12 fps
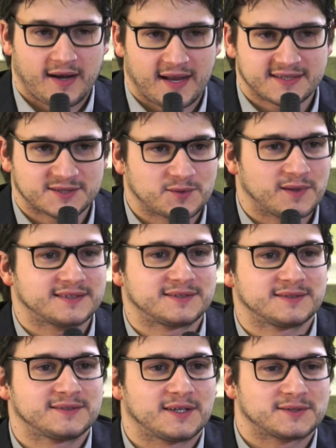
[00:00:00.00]
Last
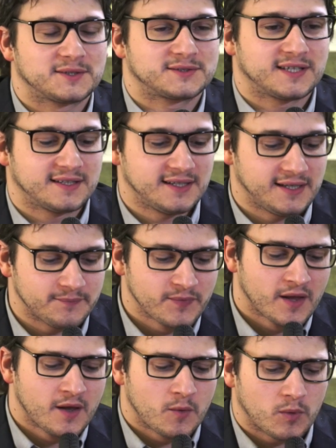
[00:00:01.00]
question, Dr. Cialdini.
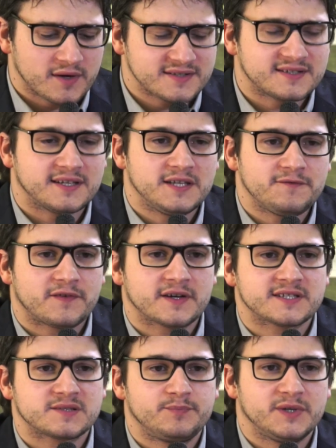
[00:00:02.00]
What is the
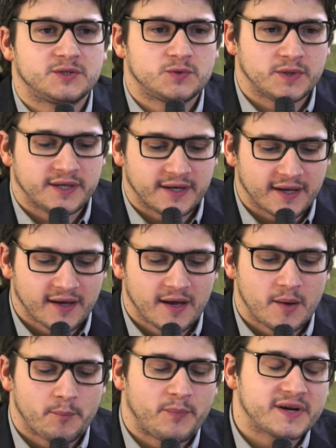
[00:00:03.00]
difference between
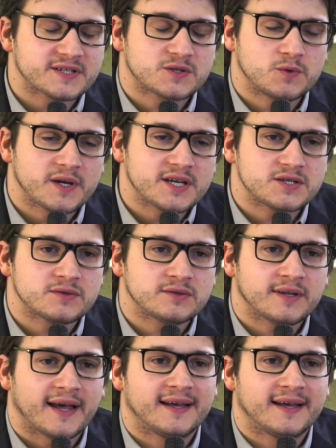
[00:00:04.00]
persuasion